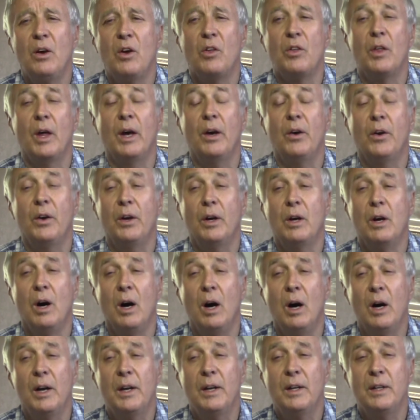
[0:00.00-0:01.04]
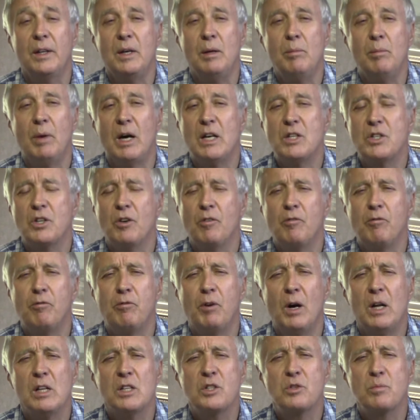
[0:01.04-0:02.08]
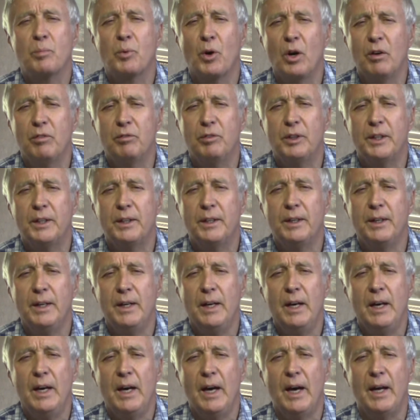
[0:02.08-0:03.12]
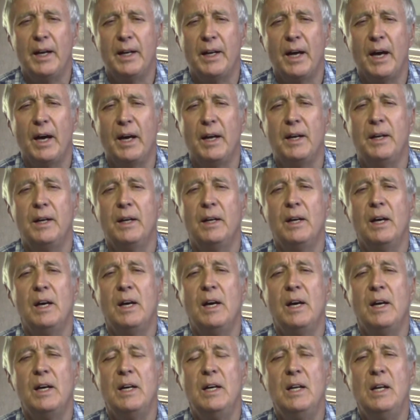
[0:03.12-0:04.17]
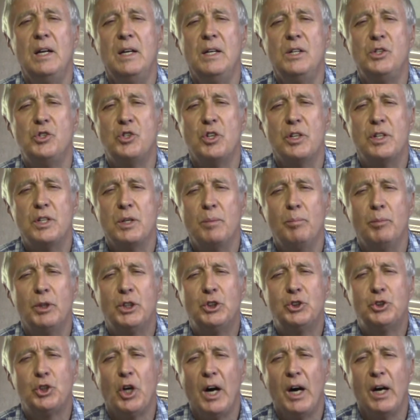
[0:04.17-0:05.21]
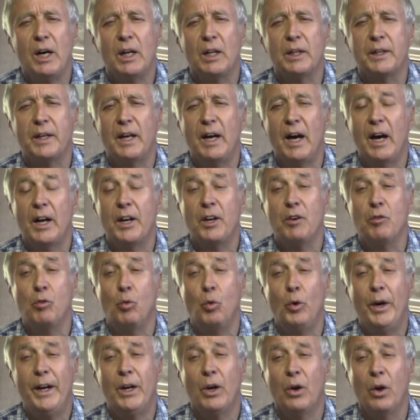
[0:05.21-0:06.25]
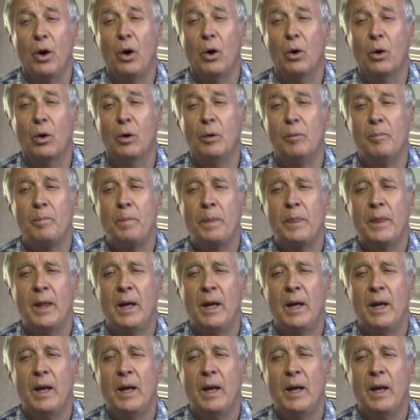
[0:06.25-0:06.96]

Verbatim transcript: they regarded him as a false prophet and an illegitimate child out of wedlock,